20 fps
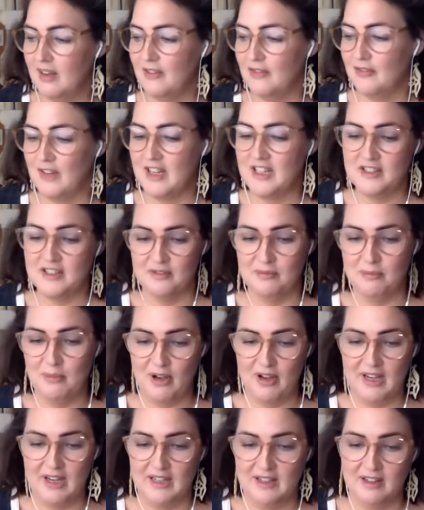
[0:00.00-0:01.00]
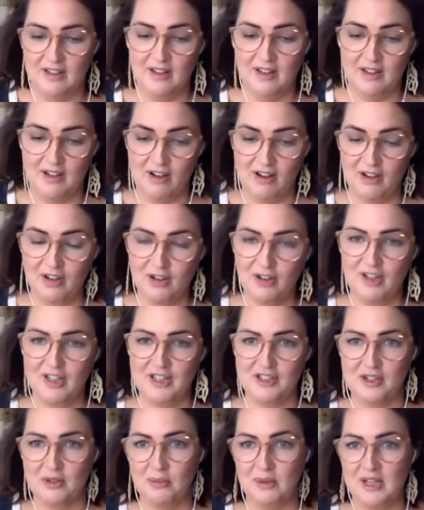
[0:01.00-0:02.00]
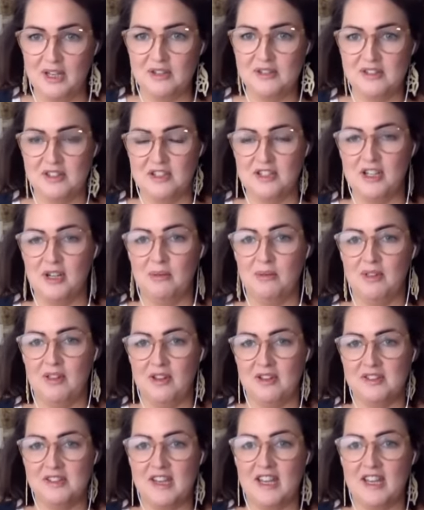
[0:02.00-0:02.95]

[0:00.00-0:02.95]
a friend of mine at art college, that we used to do with our